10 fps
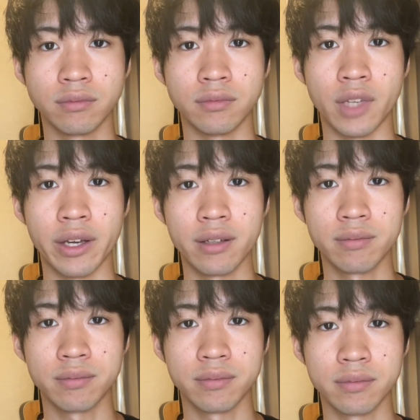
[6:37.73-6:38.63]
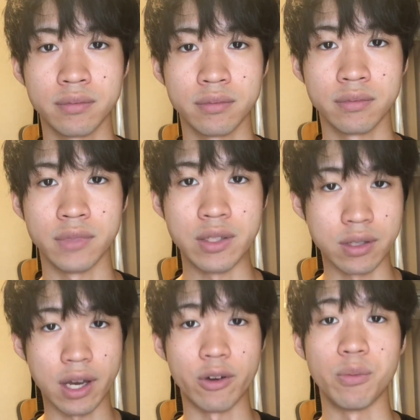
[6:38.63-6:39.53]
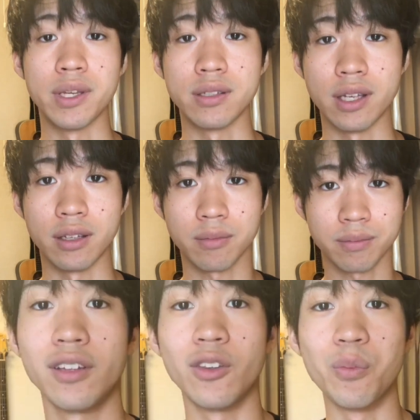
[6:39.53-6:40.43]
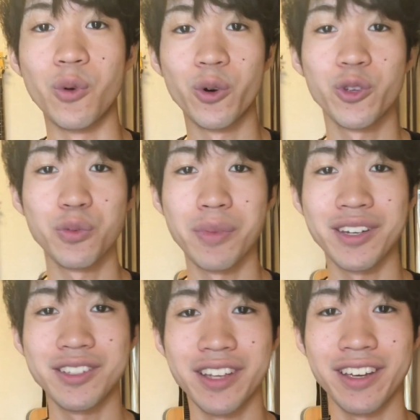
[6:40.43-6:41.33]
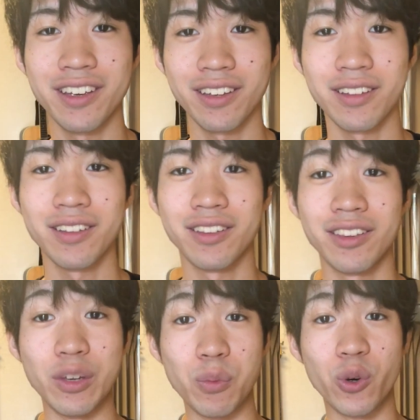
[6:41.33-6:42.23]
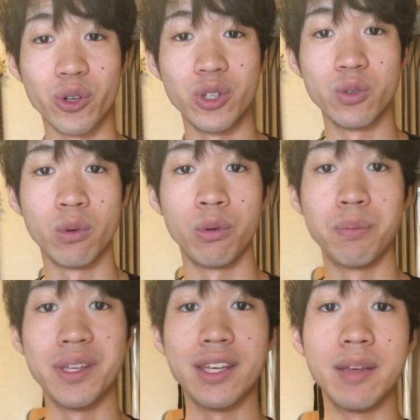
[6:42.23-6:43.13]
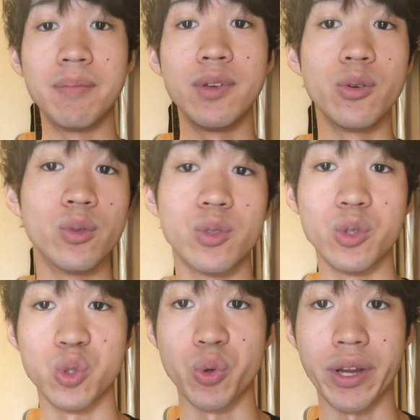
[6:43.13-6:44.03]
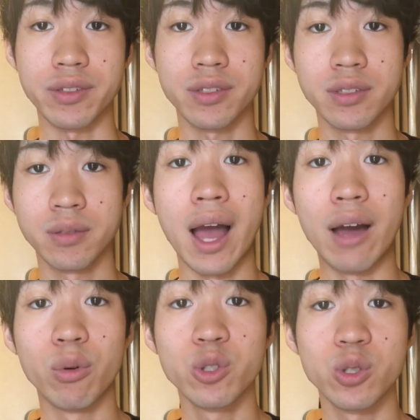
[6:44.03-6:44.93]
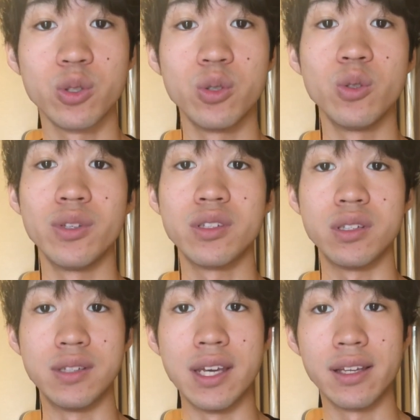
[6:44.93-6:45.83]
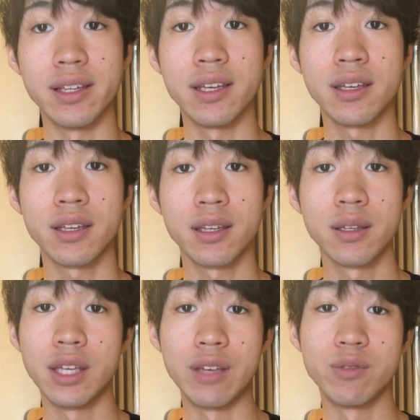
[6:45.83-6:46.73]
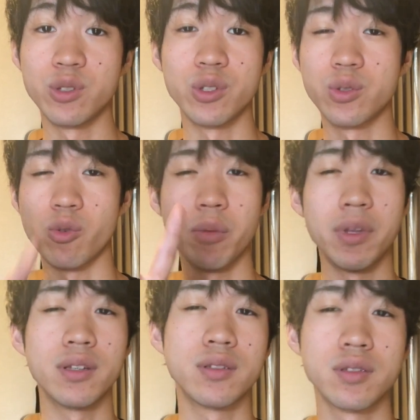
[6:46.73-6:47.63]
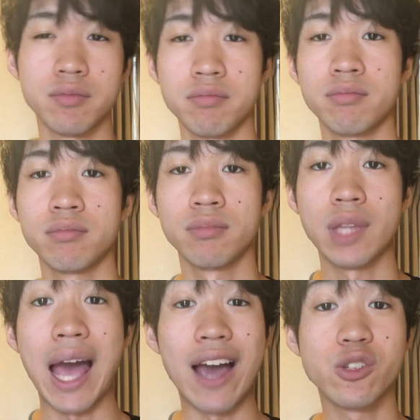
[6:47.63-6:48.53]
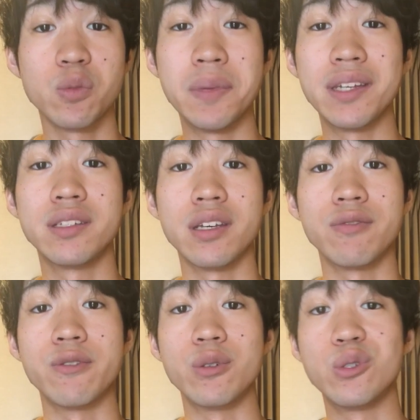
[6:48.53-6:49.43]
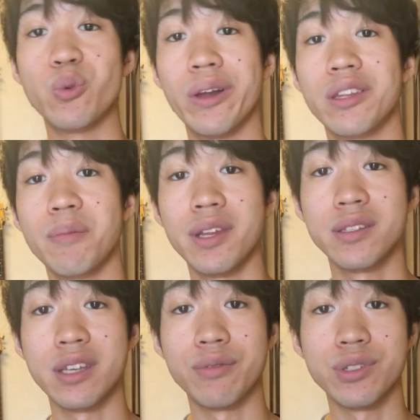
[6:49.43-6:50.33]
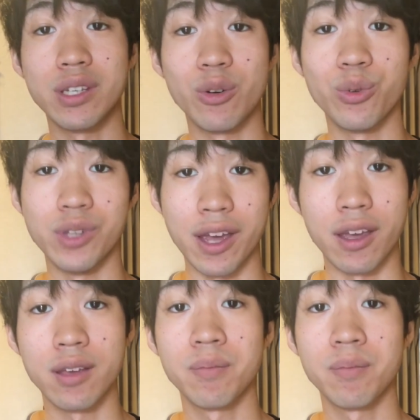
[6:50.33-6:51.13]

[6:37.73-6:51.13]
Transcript: Okay? This is how you meditate. The more you meditate, the more you will be immune to stress. I want you to do this daily, even just three minutes. I do meditate for 20 minutes every single day.